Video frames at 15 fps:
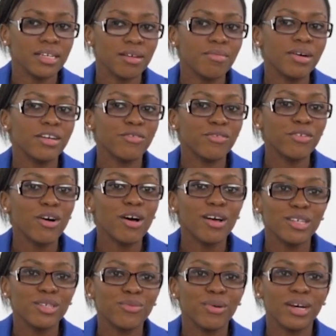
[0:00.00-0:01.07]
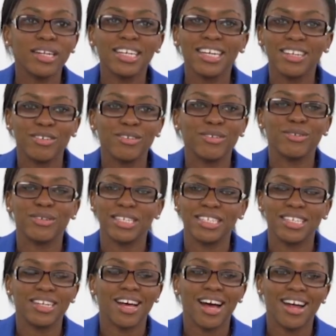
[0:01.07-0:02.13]
but of course, one can go crazy
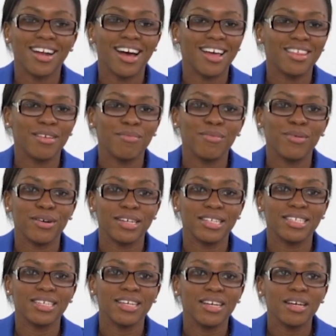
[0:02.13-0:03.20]
and add other points.